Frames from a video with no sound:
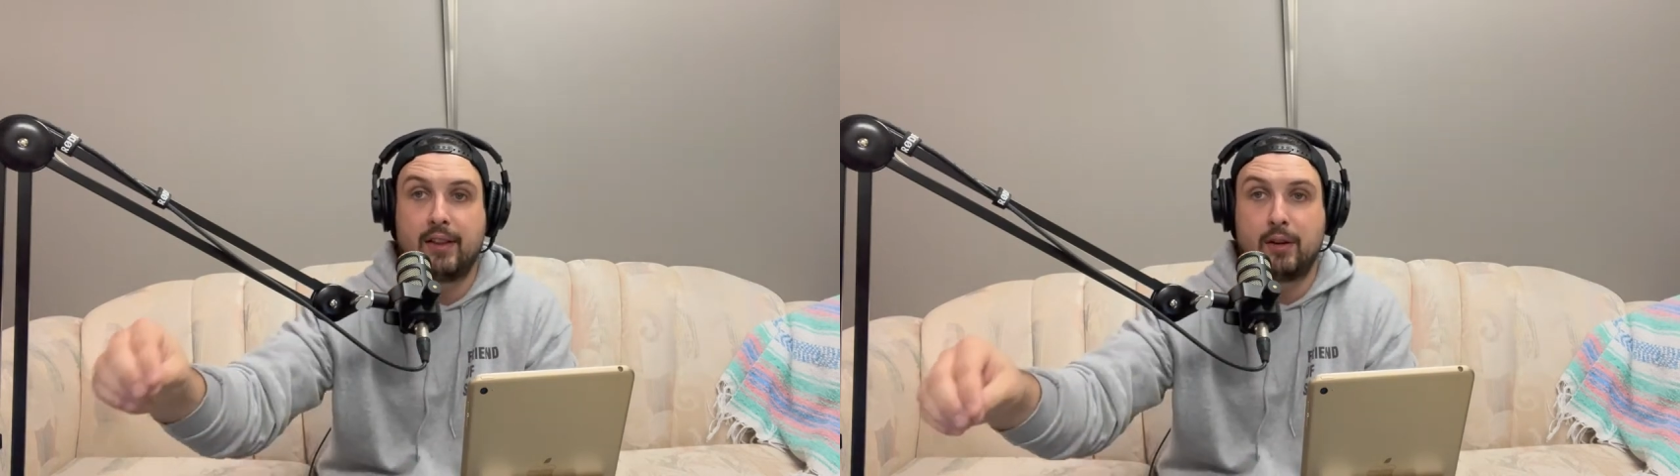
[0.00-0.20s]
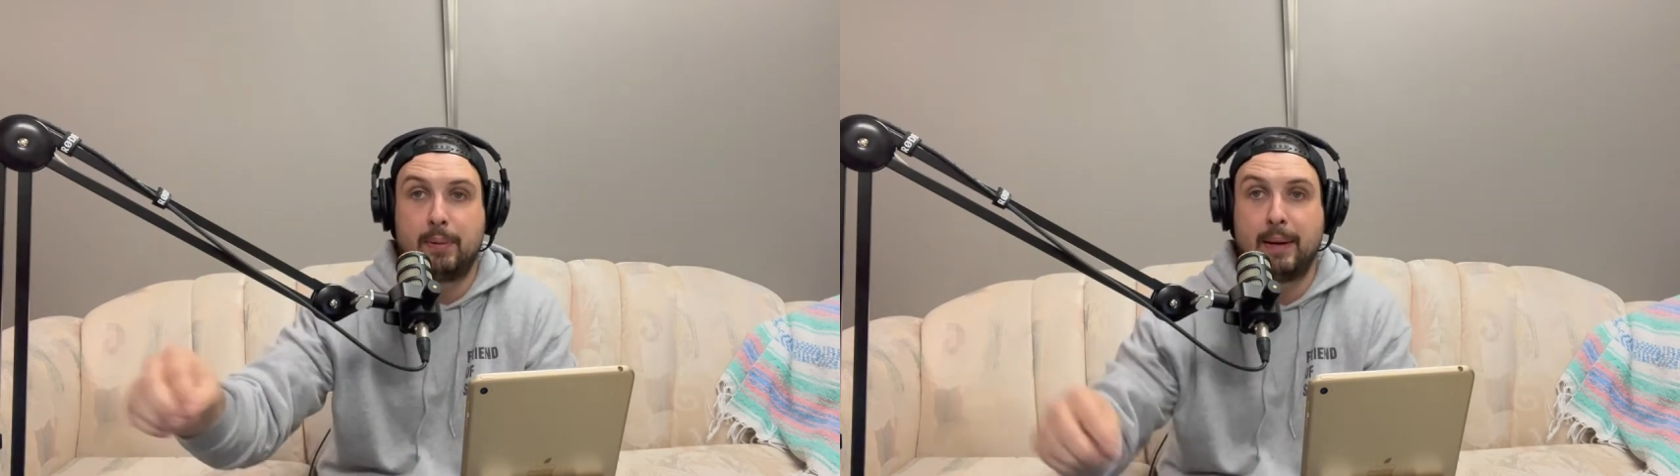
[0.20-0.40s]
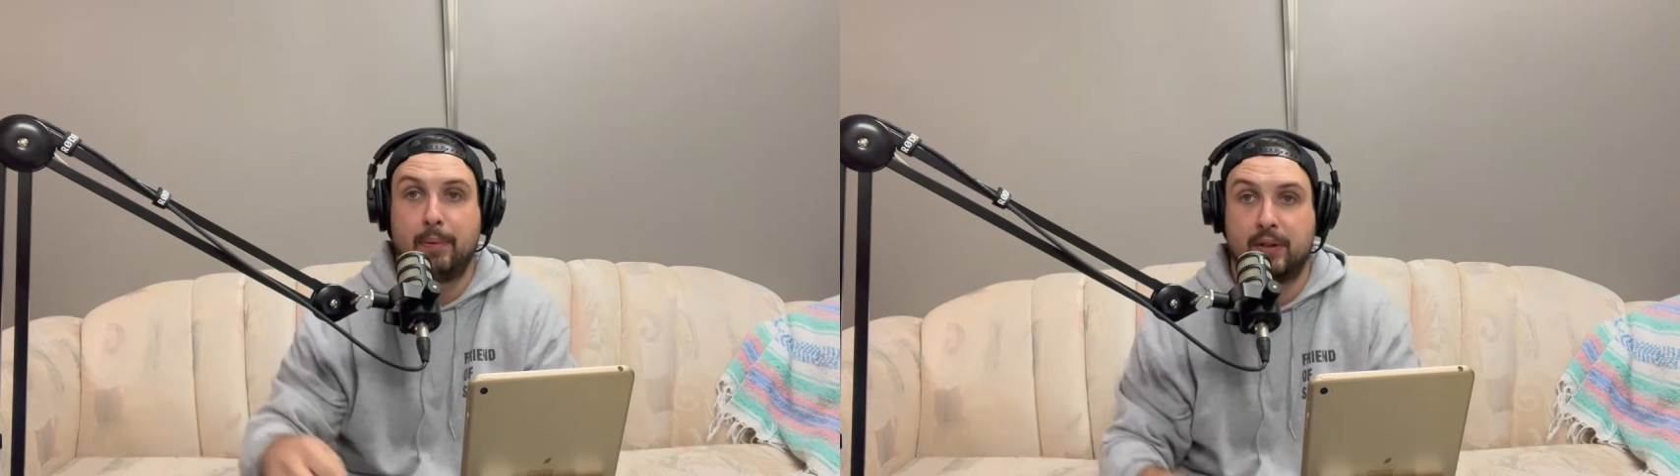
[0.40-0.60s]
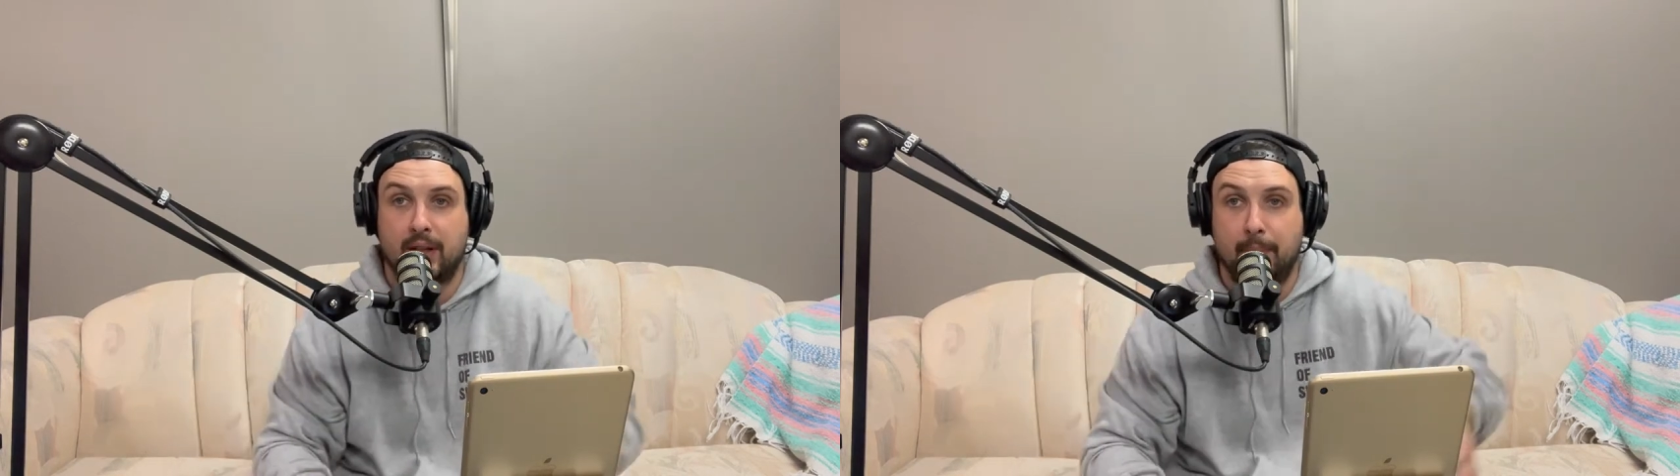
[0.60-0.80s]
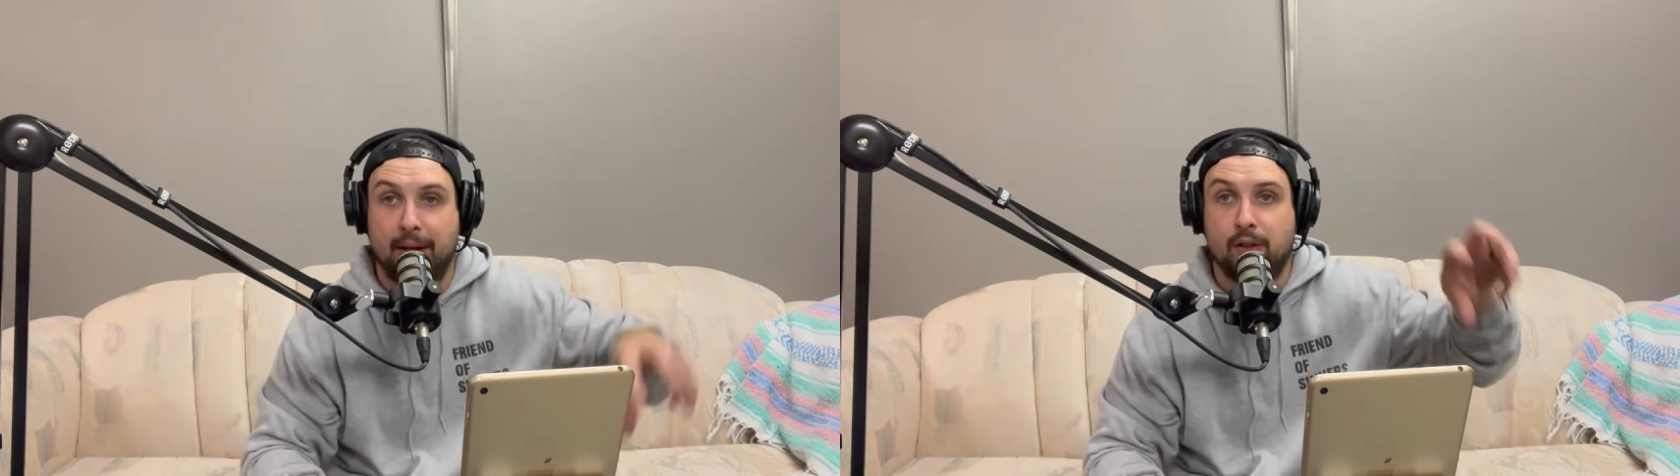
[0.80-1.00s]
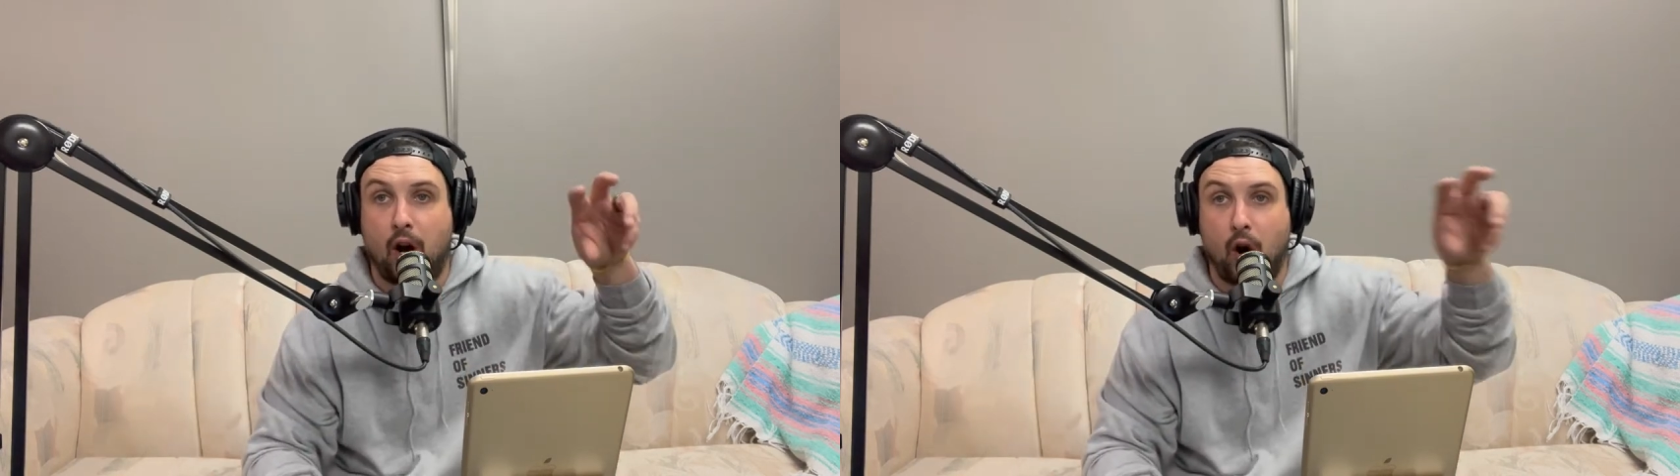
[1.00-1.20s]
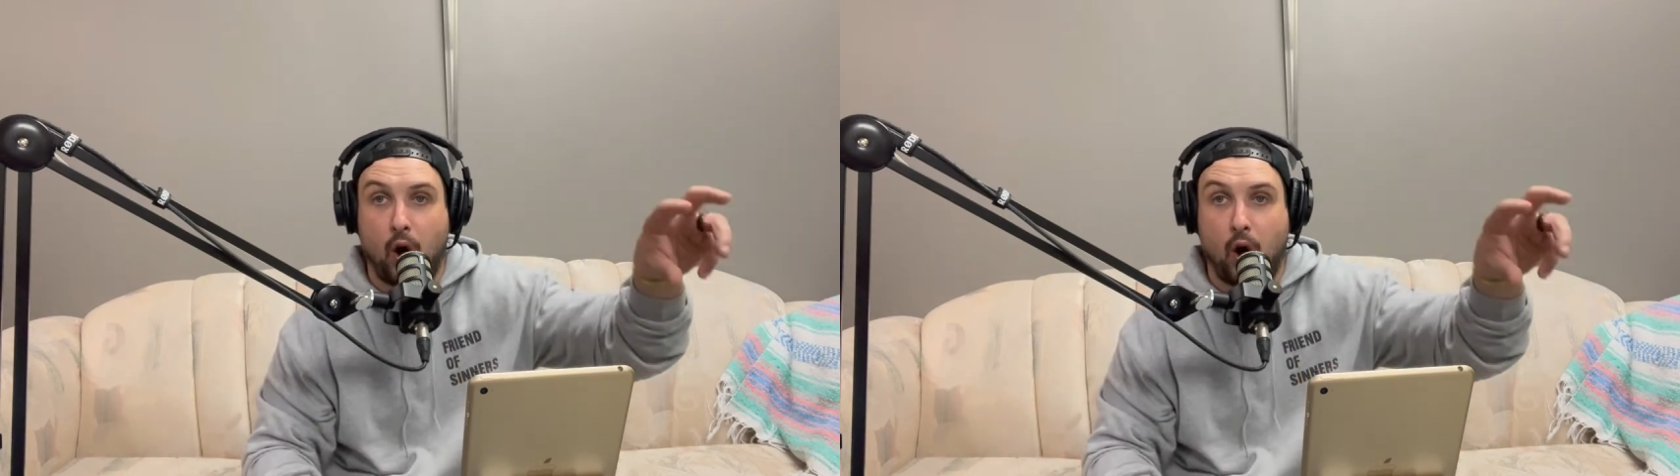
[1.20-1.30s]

other people to build our